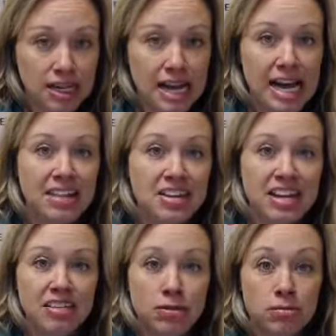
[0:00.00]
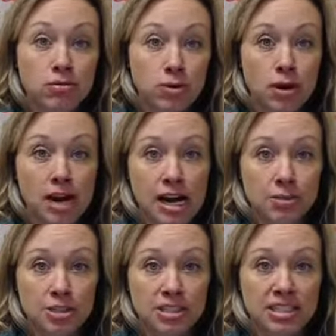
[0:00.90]
And they give them 4
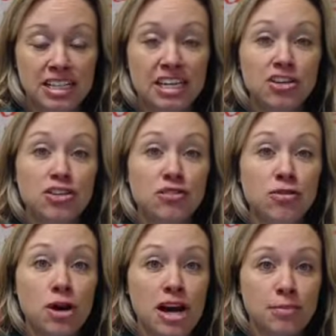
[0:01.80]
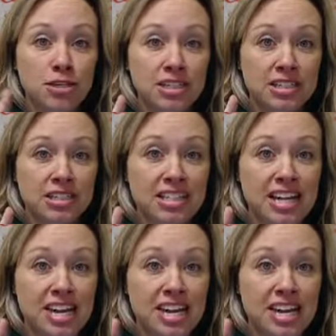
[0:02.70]
options. And here's the 4 options.